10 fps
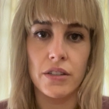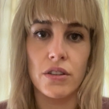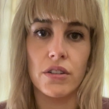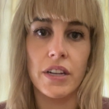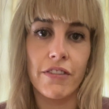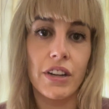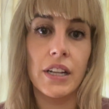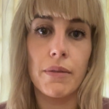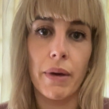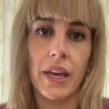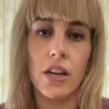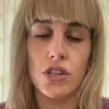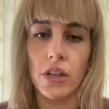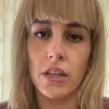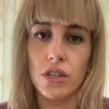So definitely making
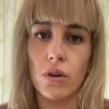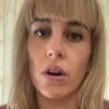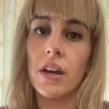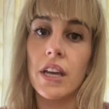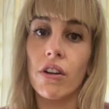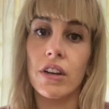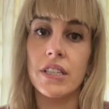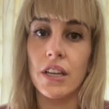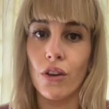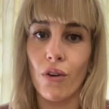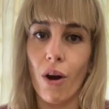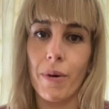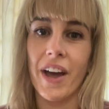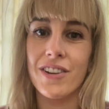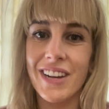sure that you are increasing your
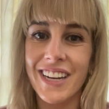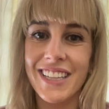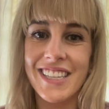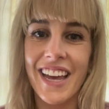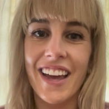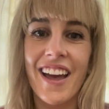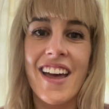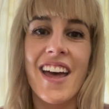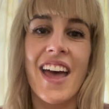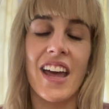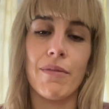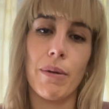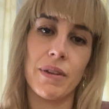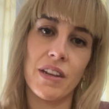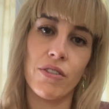carbohydrate intake and
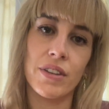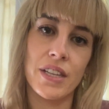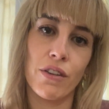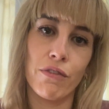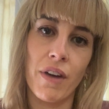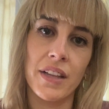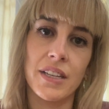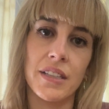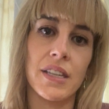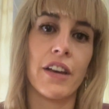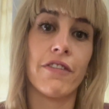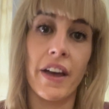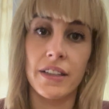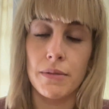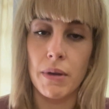maybe decreasing your fat intake.
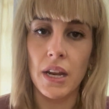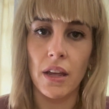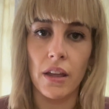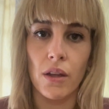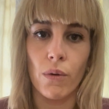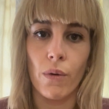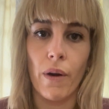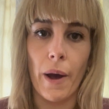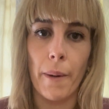Fats meaning your